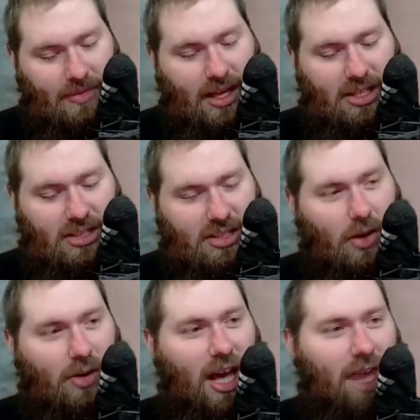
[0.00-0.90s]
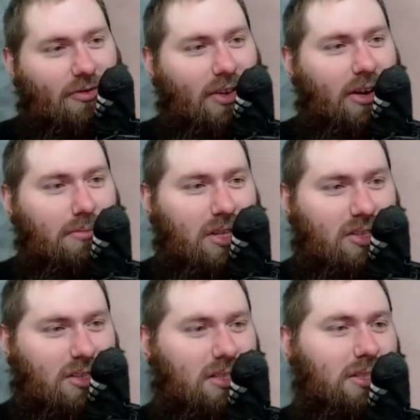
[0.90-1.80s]
they just don't have very
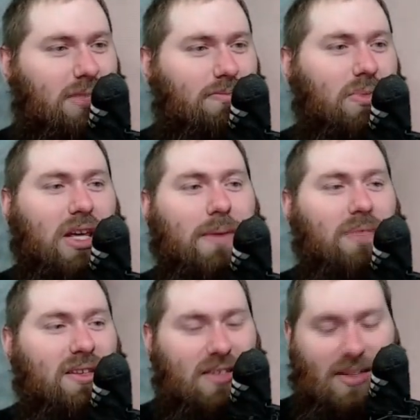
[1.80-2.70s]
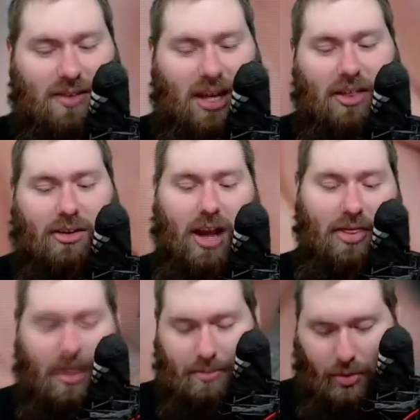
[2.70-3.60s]
much to keep the sleeve together
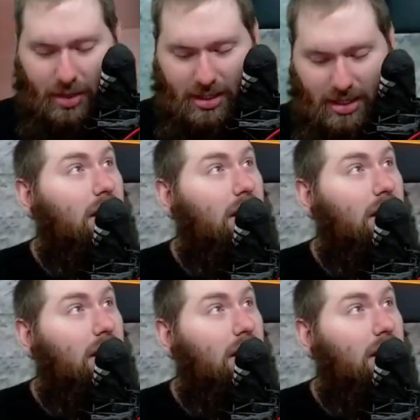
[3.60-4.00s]
at that point.